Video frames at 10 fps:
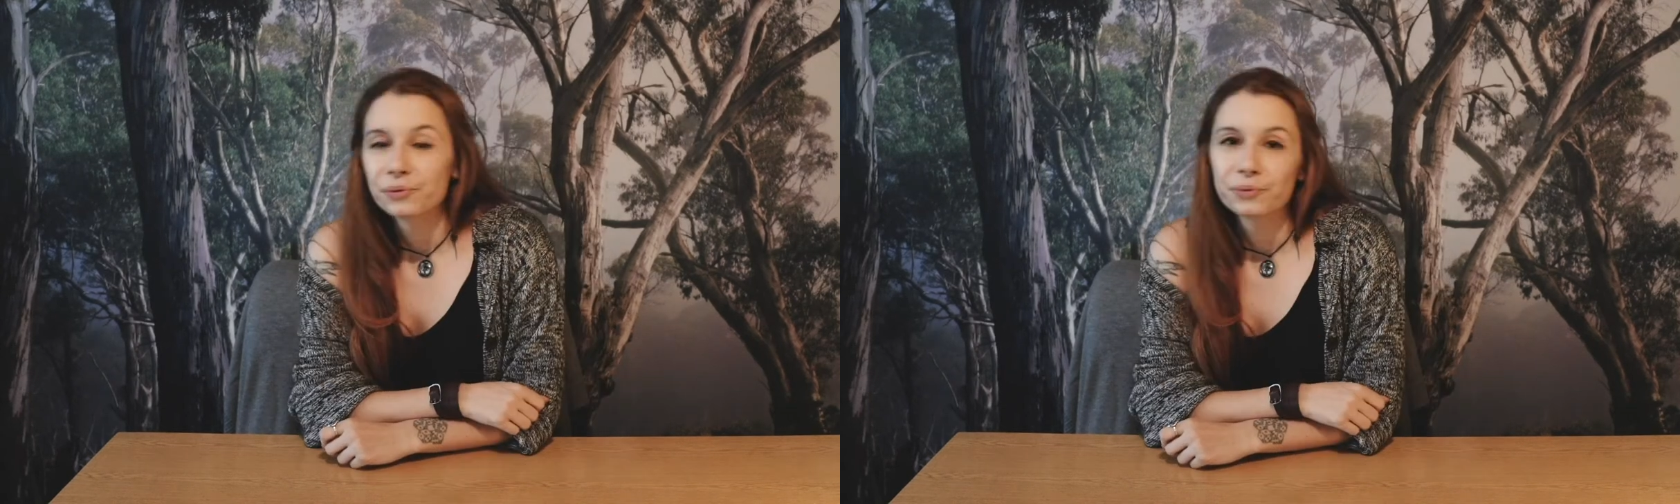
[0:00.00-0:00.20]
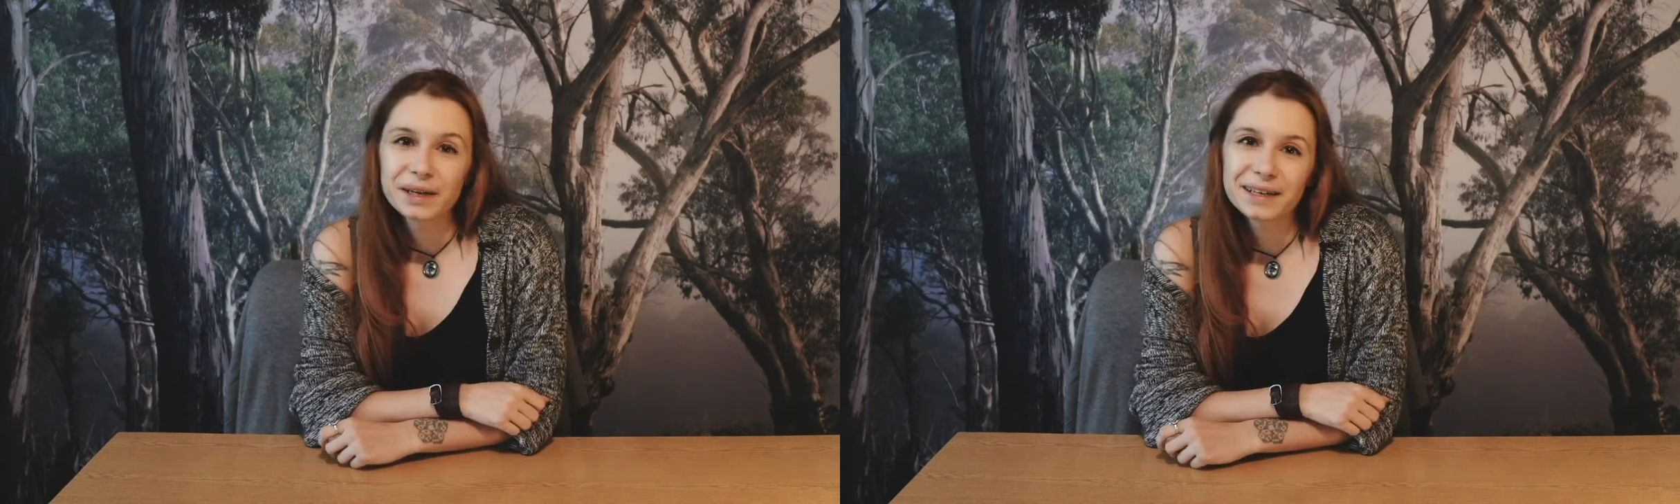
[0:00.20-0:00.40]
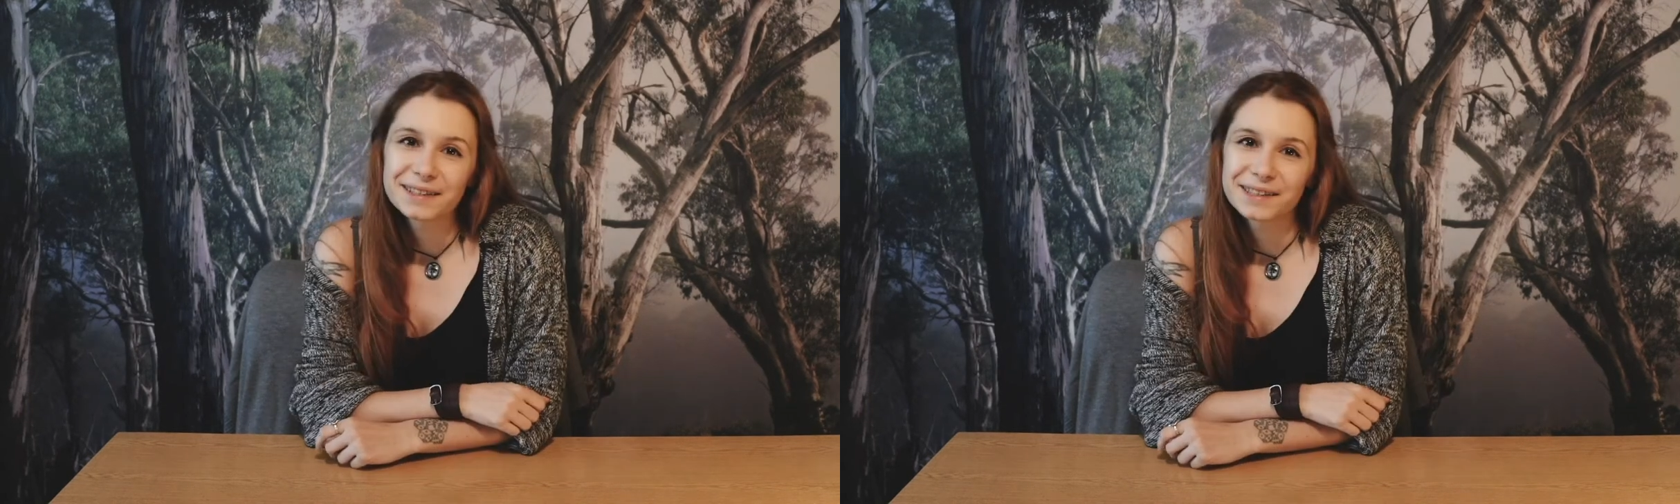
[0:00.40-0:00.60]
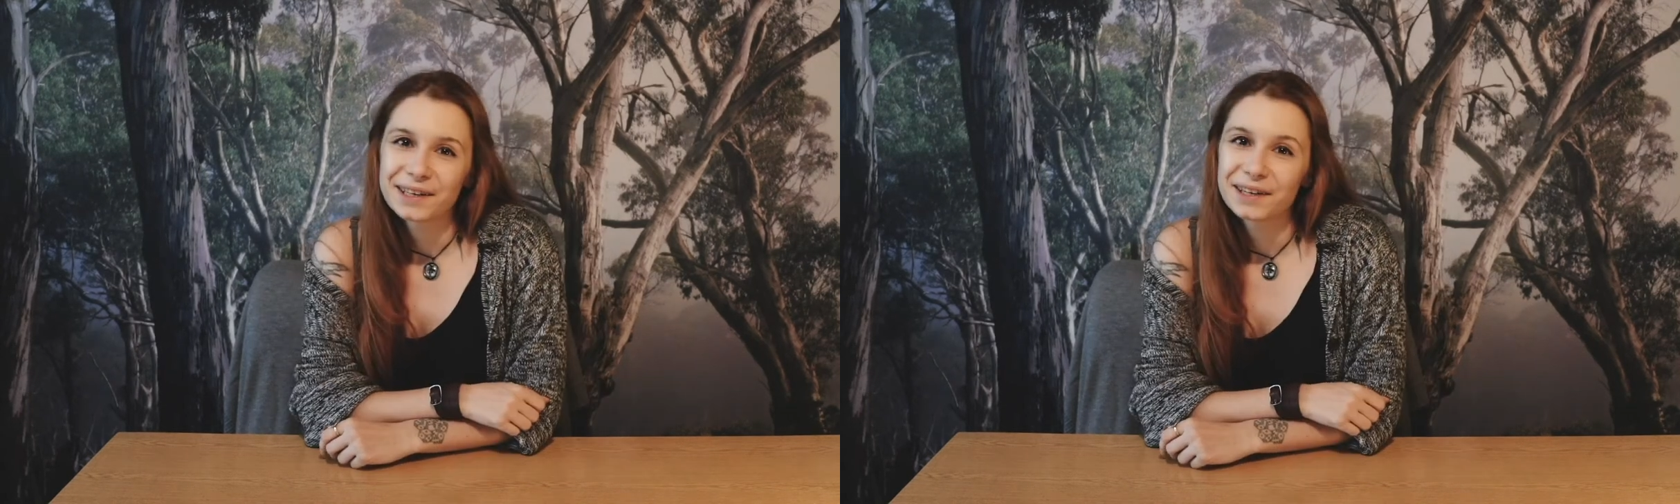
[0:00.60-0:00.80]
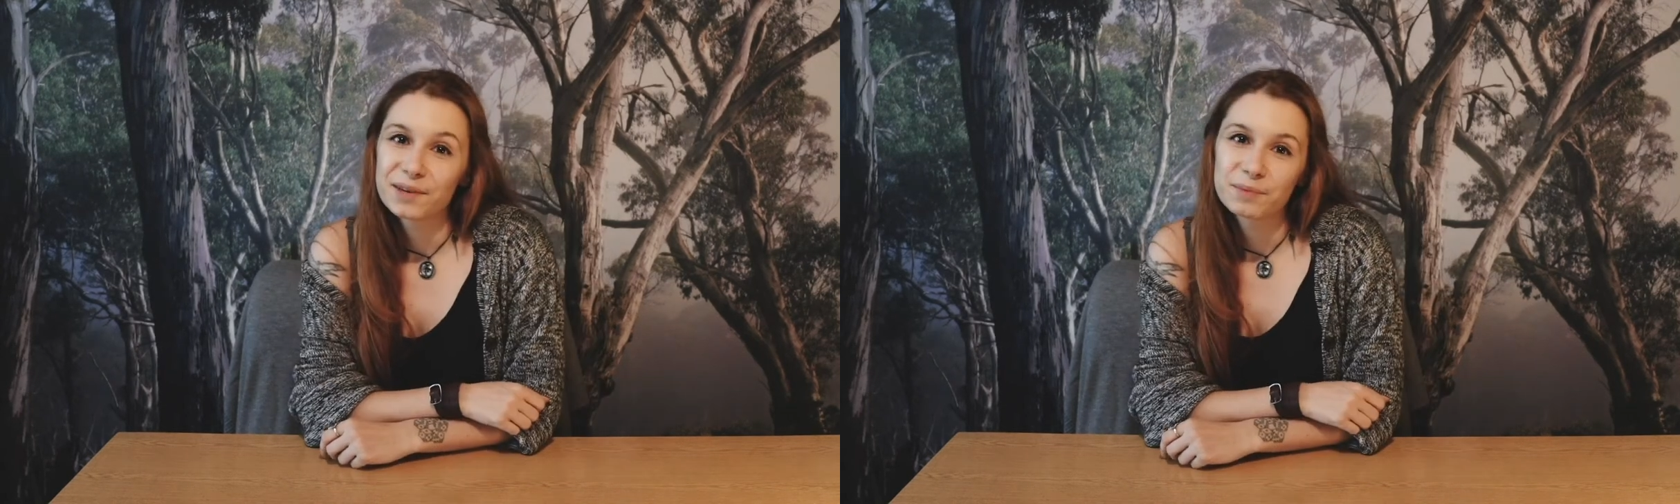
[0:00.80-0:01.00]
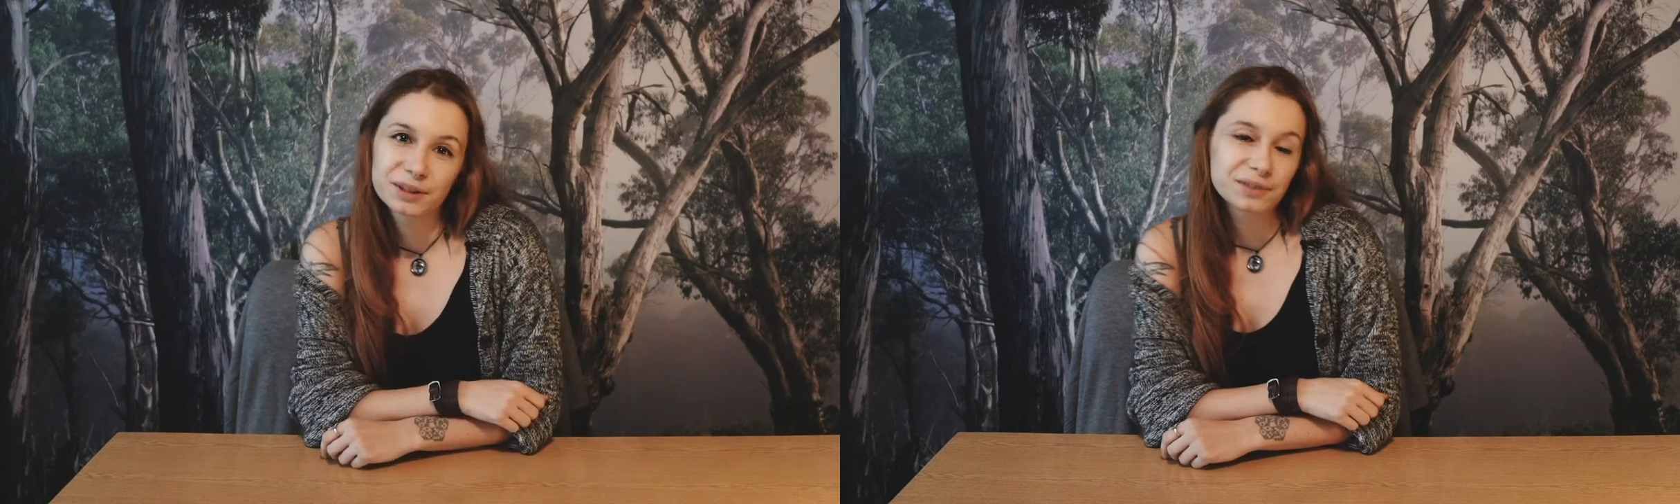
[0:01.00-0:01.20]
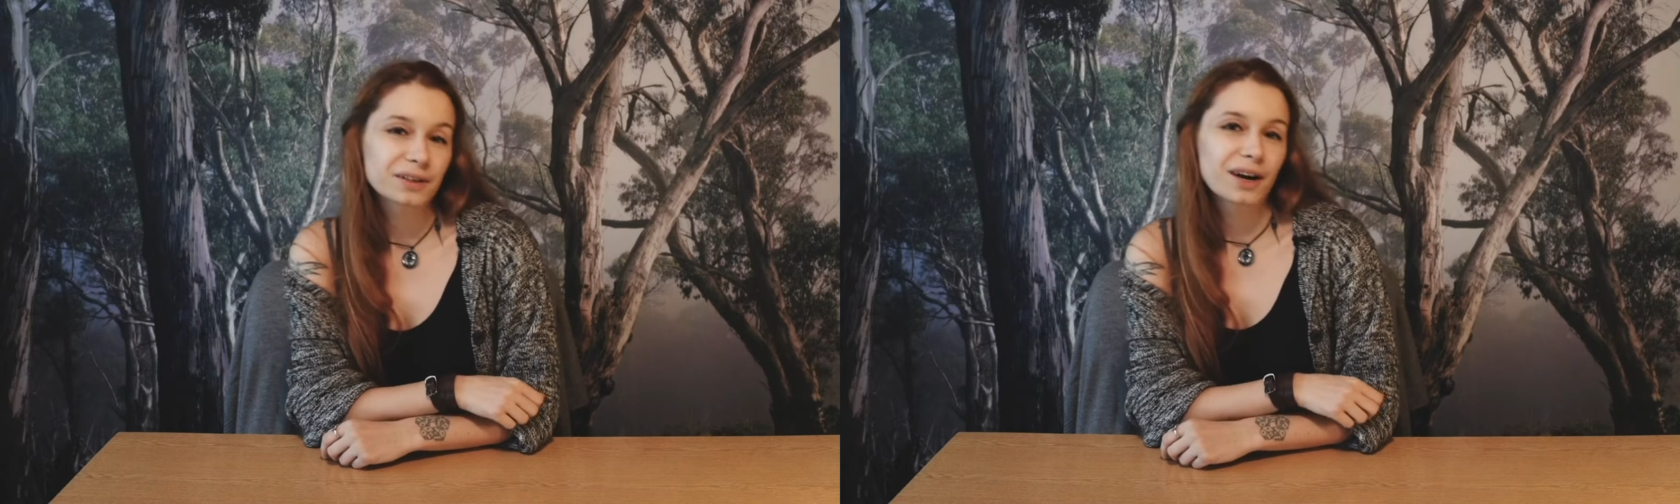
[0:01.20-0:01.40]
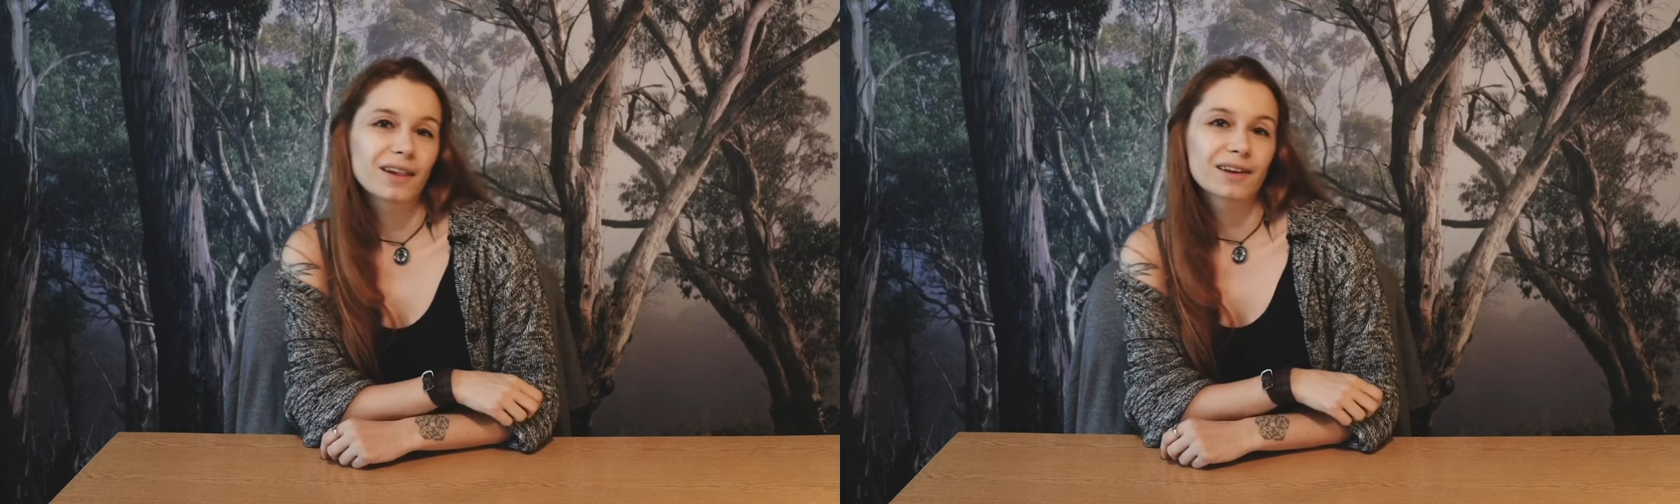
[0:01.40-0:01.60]
We see a bit
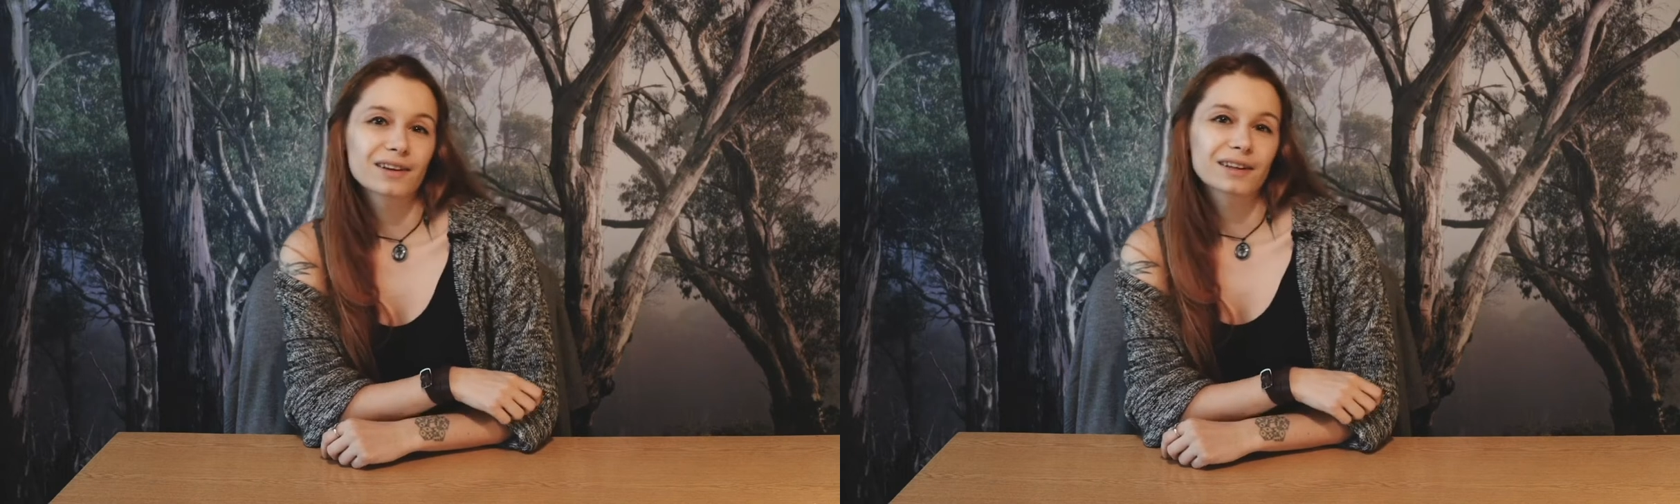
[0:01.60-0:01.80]
of color